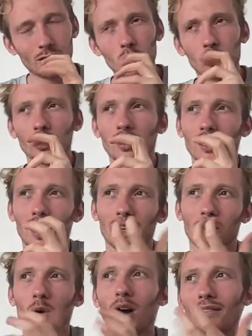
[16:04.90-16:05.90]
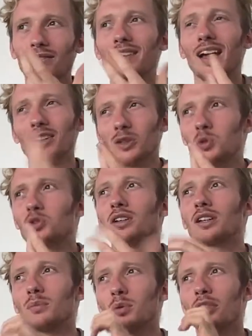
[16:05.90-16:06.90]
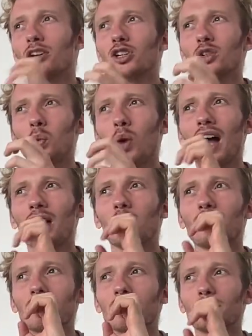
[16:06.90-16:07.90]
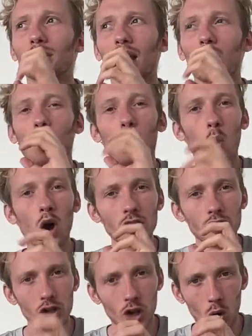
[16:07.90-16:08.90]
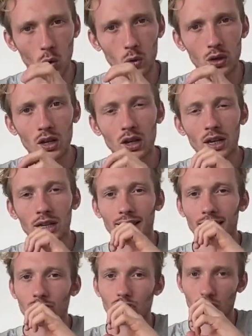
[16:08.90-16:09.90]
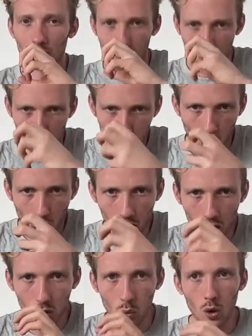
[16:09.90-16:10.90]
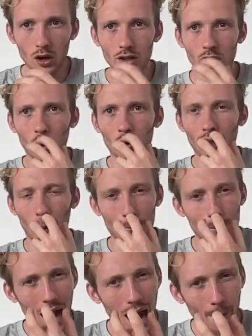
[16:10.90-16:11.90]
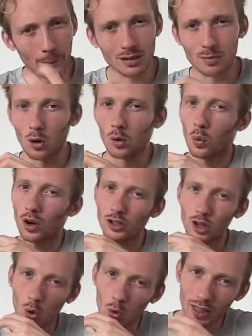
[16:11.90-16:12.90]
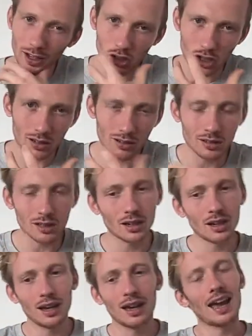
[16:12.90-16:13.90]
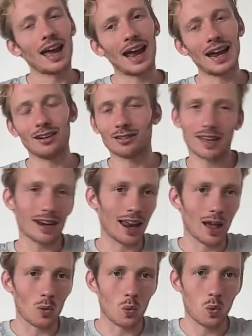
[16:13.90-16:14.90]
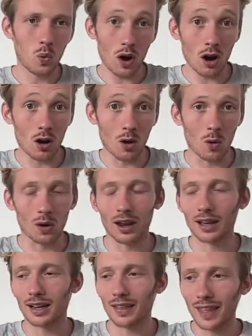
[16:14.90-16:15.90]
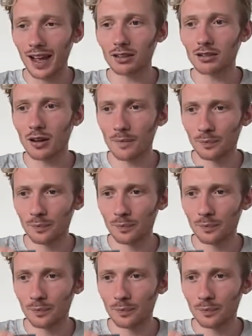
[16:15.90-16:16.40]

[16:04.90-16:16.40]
usually like, well, not usually, but with a good wild, there can be like one note that's just stronger, one note that pops more, one note that just, and it's kind of like, whoa, and that's,